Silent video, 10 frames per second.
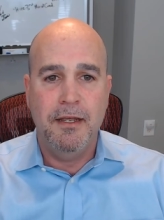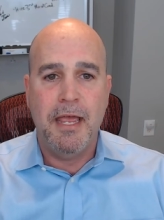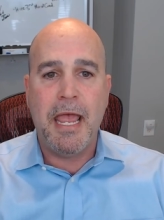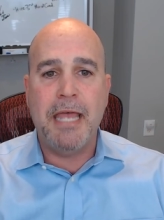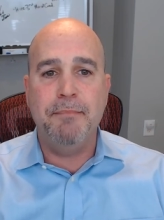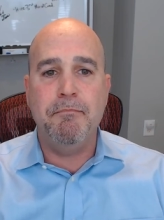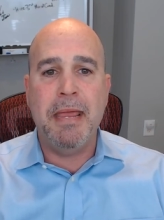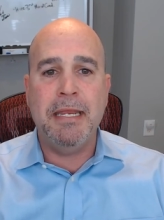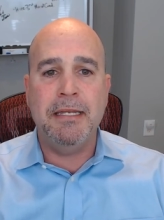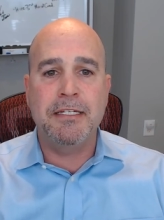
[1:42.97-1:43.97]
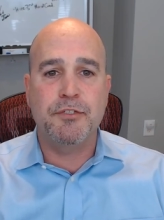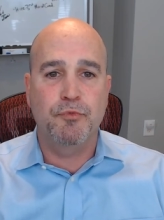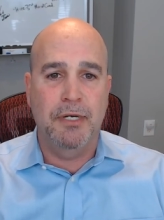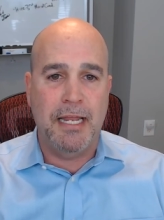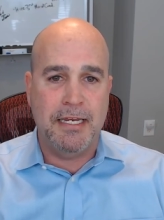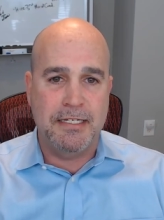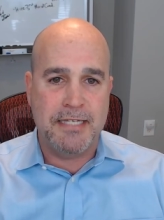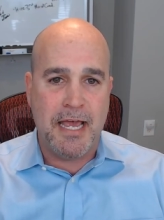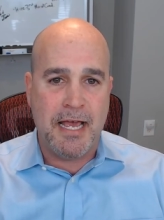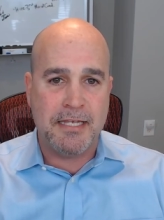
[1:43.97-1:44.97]
and maintenance related
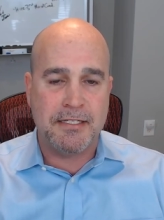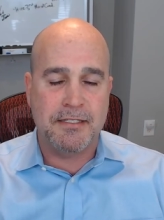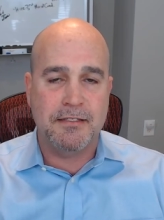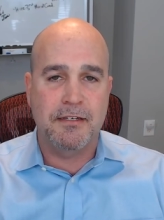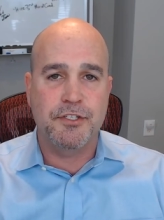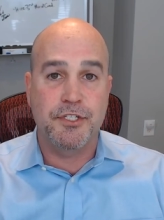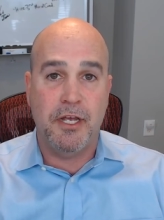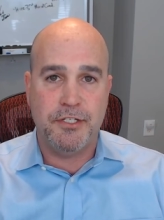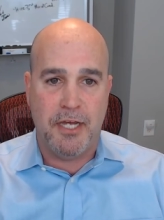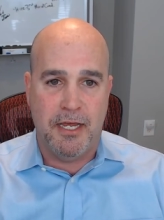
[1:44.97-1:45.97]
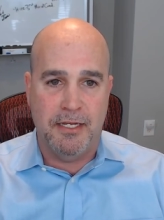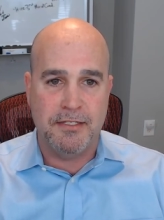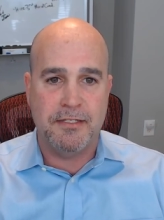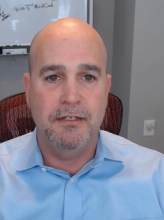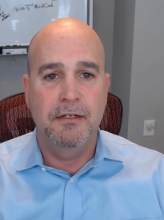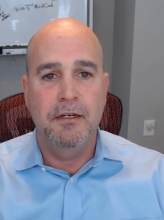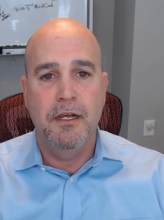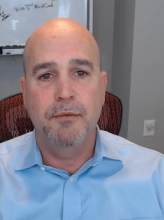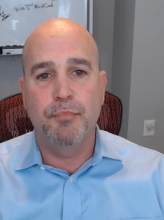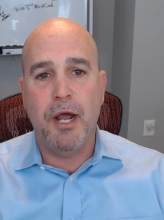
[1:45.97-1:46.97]
tasks, such as
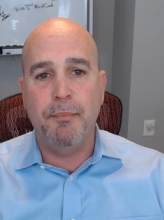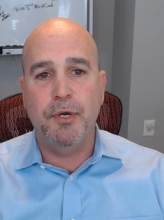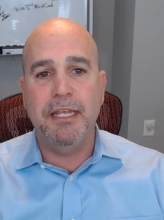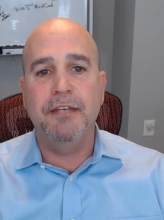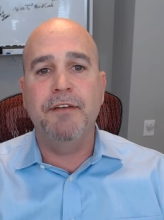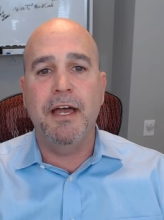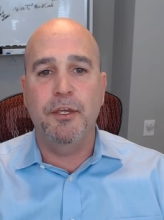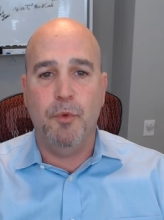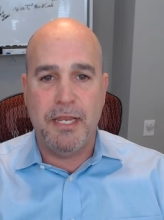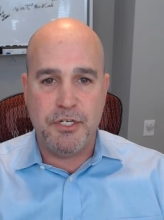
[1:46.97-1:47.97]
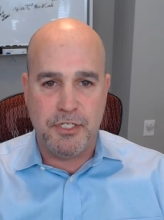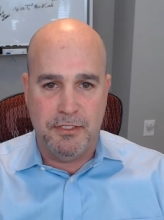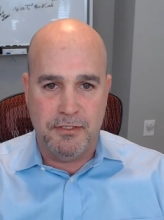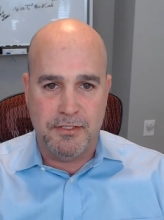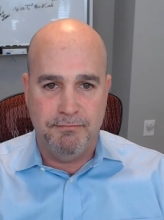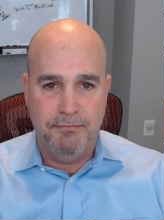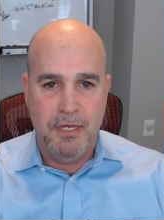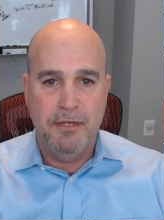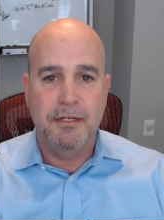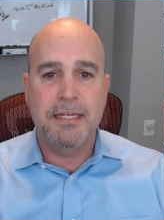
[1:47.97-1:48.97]
property evaluations,
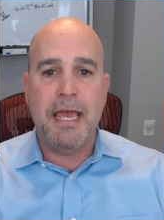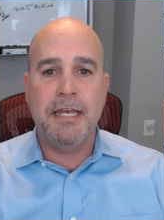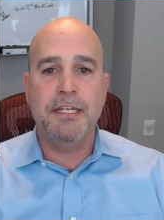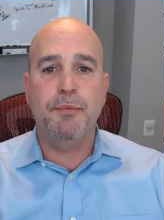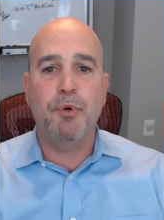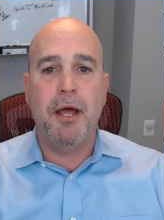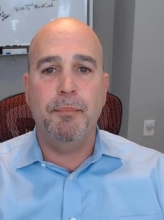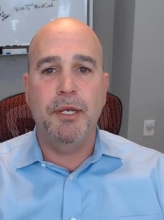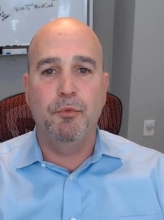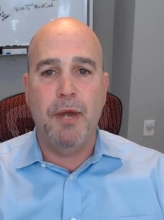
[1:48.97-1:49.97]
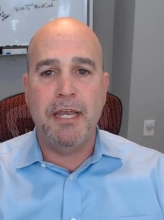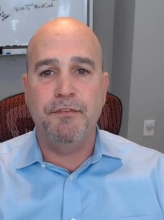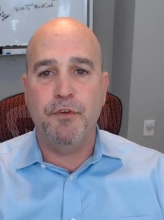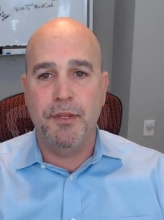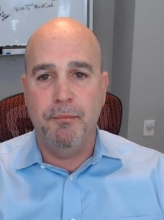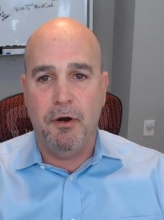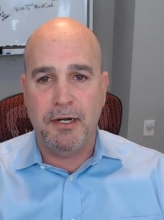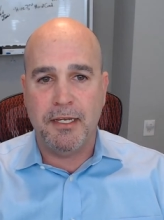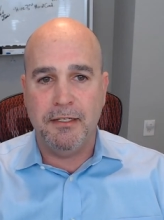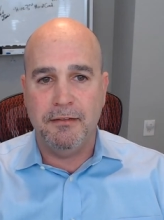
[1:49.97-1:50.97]
getting the property ready for the
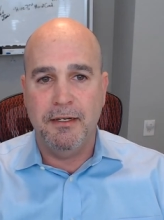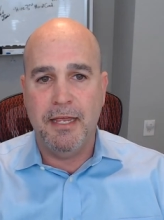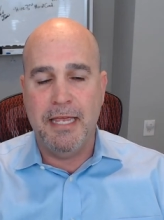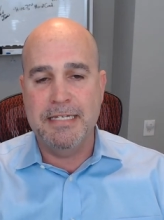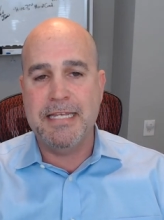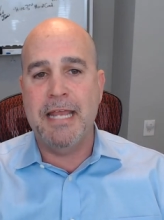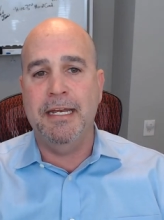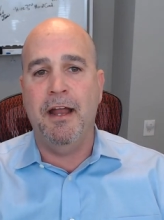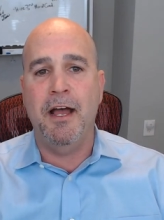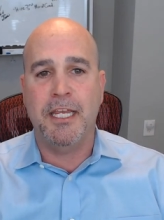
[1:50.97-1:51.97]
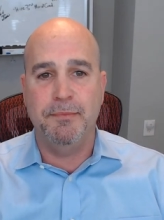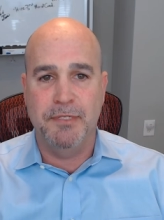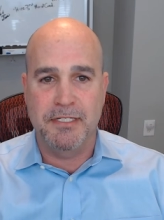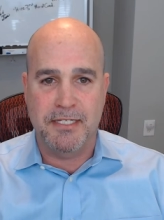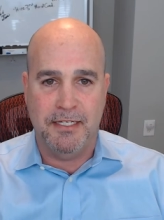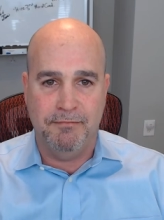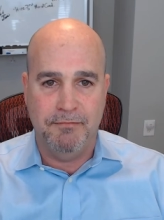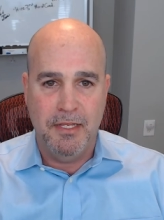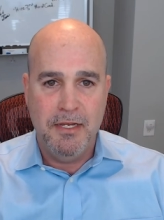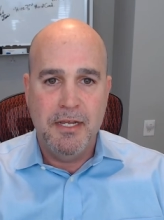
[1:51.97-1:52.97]
market and tenant occupancy,
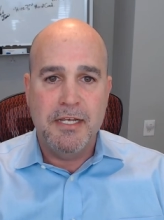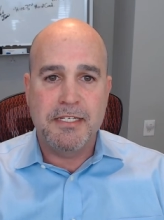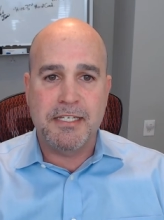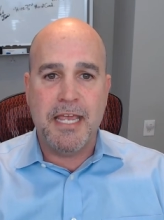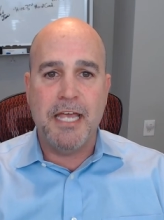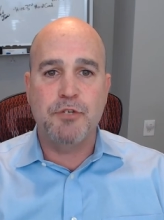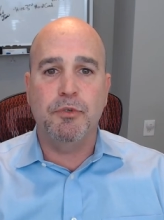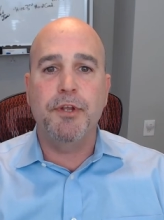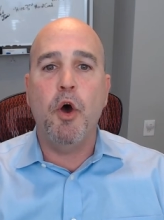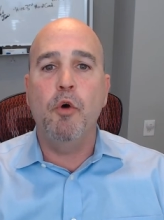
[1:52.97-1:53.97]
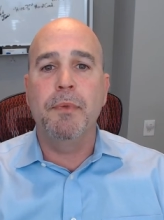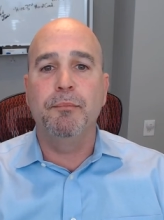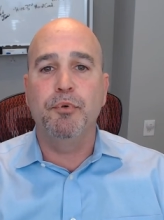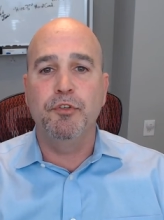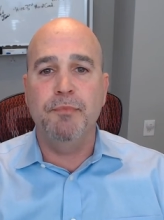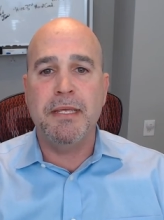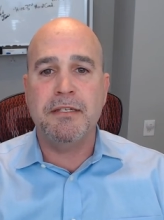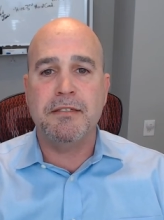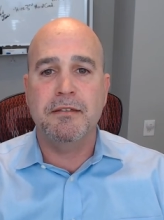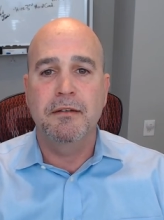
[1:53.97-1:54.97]
scheduled home
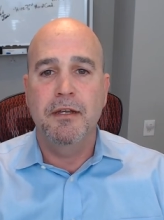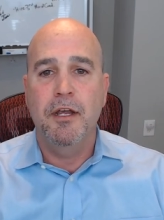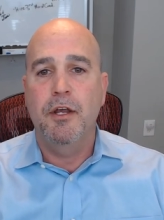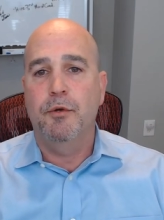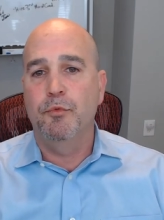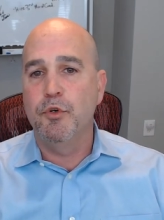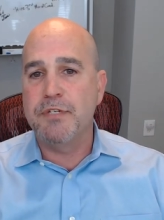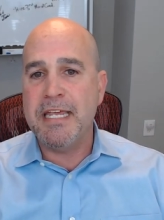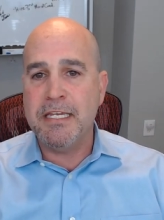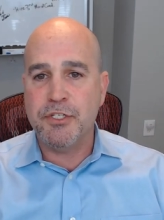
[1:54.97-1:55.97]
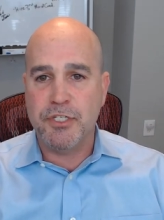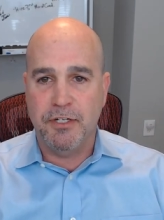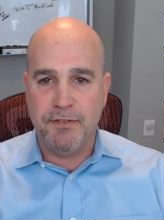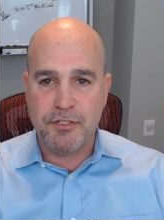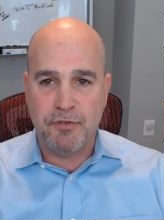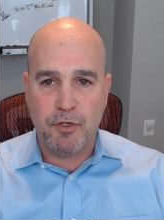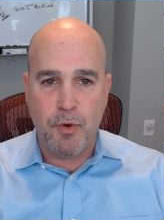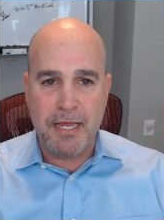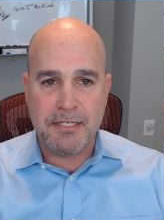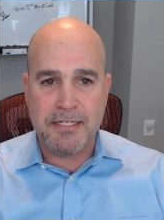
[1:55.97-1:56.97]
improvements, routine service
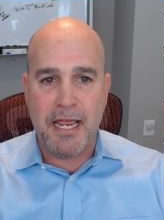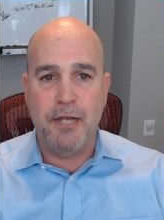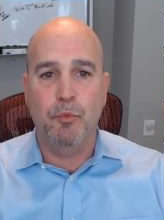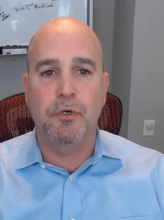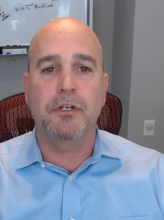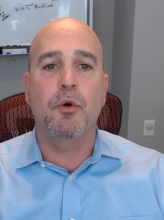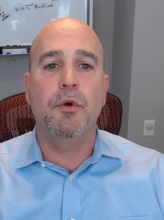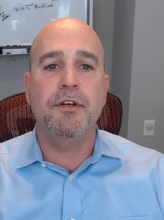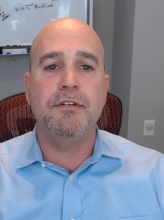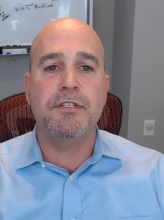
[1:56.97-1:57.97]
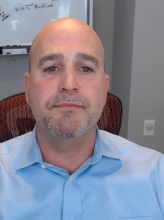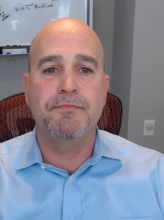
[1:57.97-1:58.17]
requests and work orders,